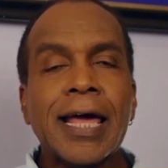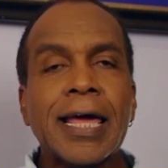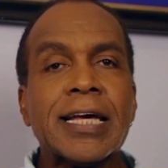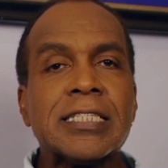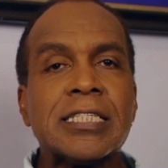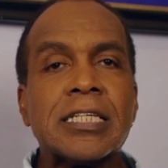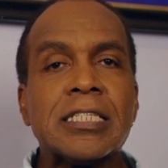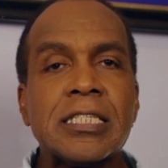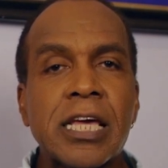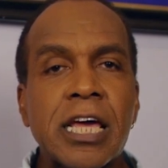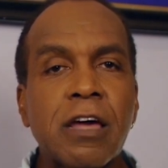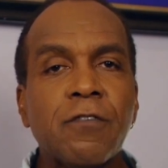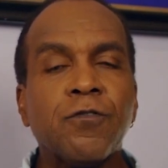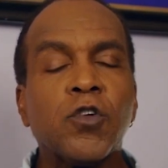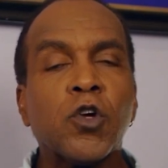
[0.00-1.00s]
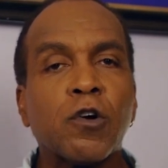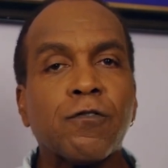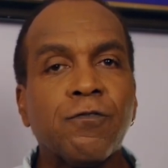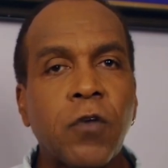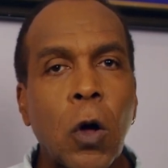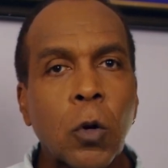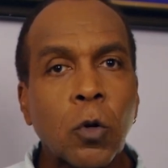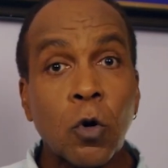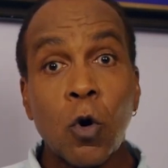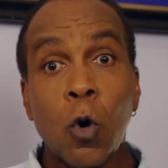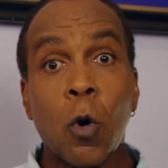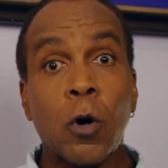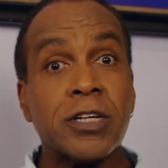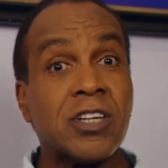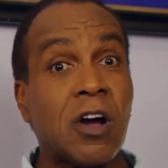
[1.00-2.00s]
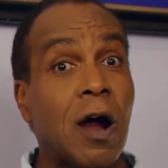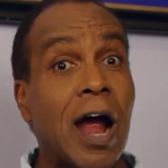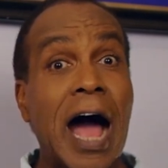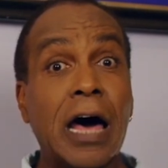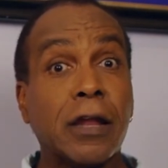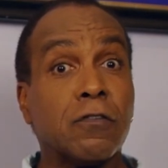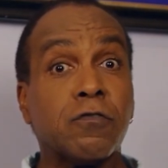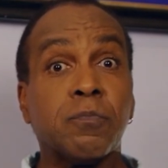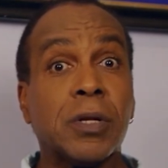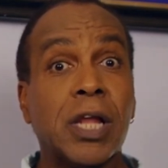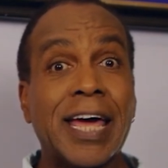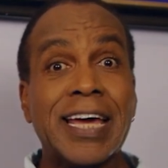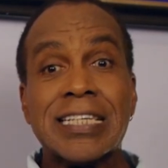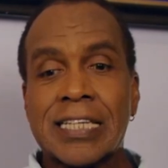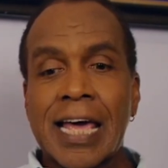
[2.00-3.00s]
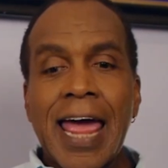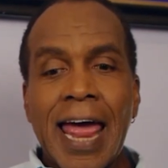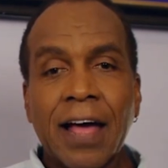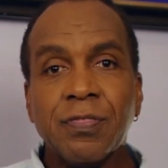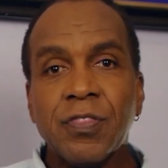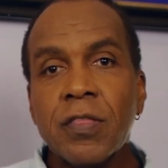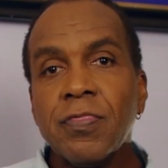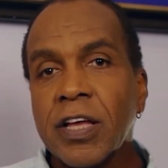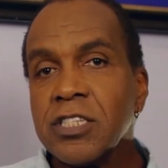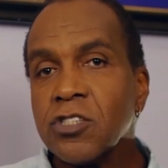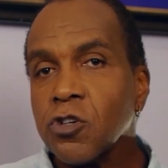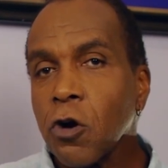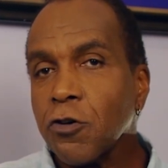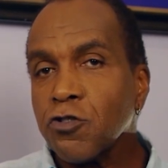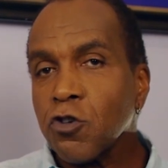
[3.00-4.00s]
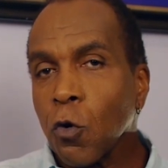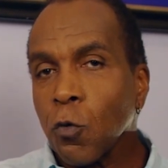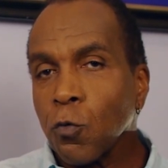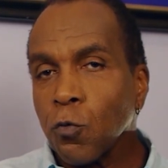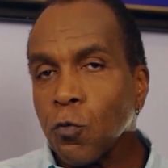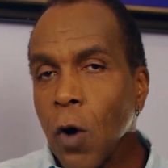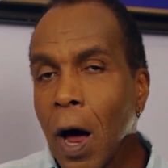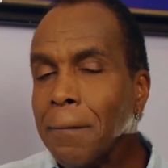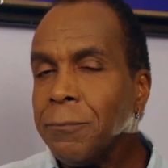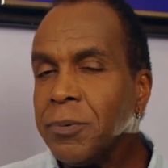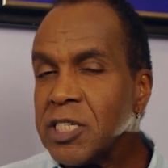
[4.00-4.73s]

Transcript: it's as if your vocal cords are out of place, and then they start to rub